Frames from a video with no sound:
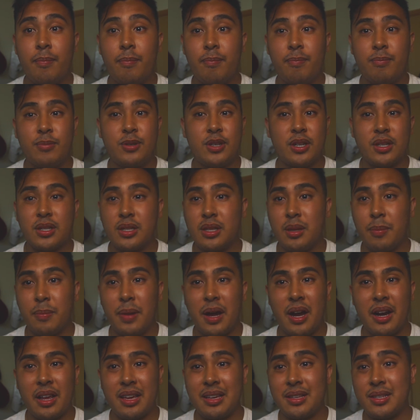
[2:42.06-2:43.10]
just the
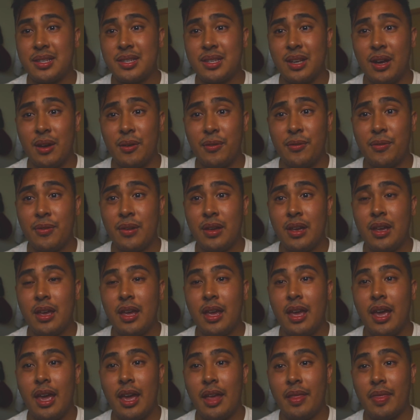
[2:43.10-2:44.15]
body
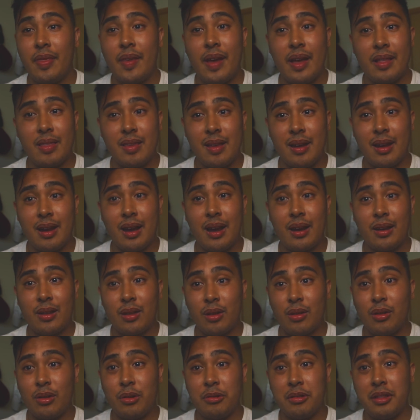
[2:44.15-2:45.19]
itself, and that did not
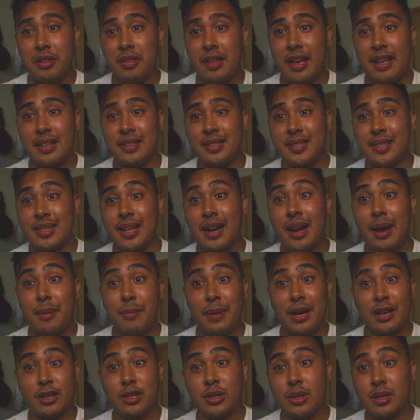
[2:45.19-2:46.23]
include the lens that I'm
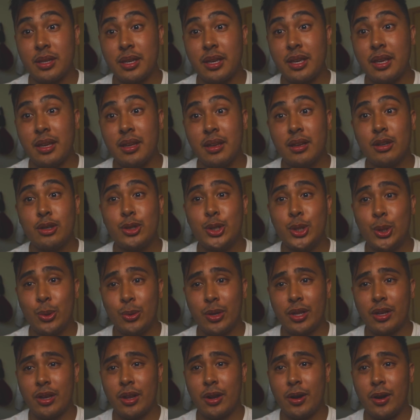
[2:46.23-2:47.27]
actually
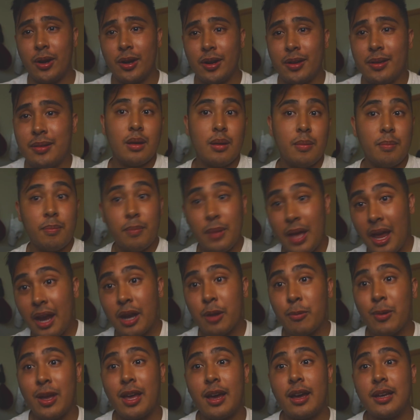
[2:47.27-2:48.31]
shooting it on.
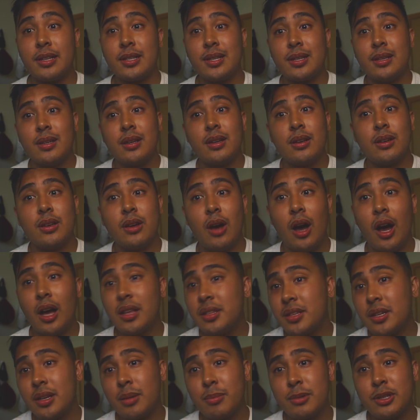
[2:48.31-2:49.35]
Anyway, guys, on
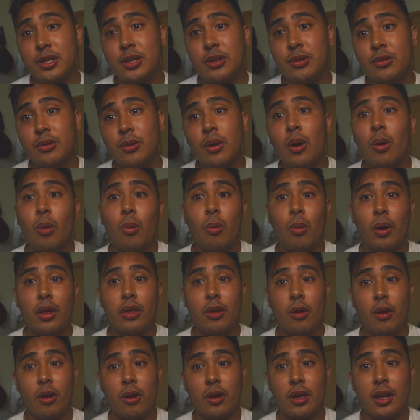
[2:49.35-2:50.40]
to number two.
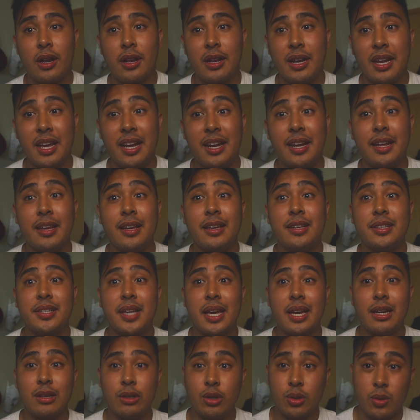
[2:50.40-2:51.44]
What you're gonna need is
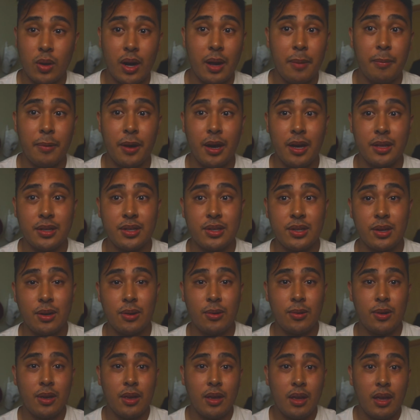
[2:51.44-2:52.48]
a tripod.
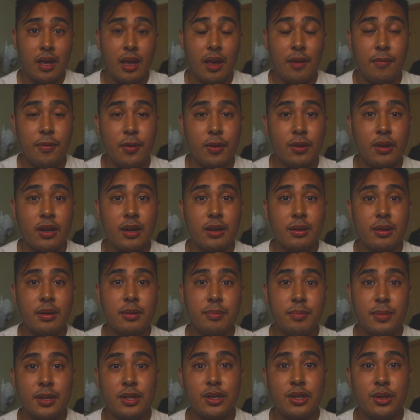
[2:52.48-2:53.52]
So if you're gonna
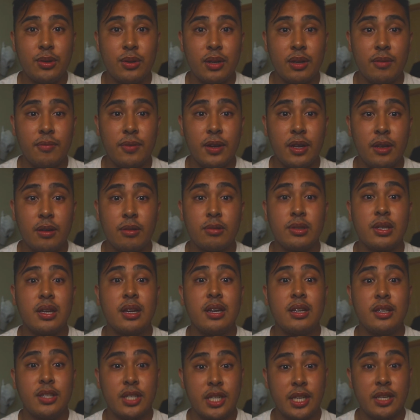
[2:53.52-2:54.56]
be shooting videos,
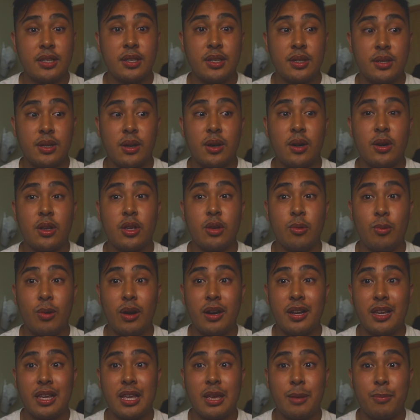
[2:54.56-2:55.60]
chances are you
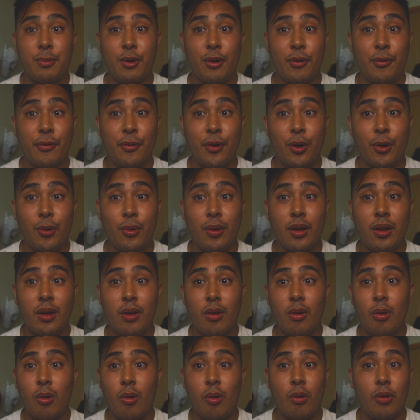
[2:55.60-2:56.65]
want to keep your phone
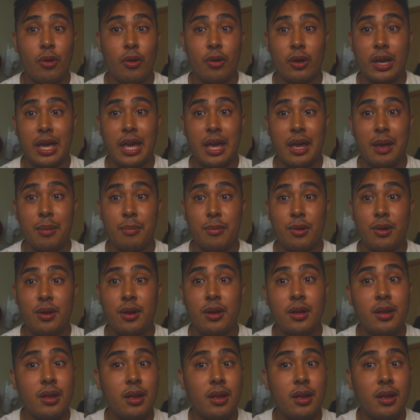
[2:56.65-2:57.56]
or your camera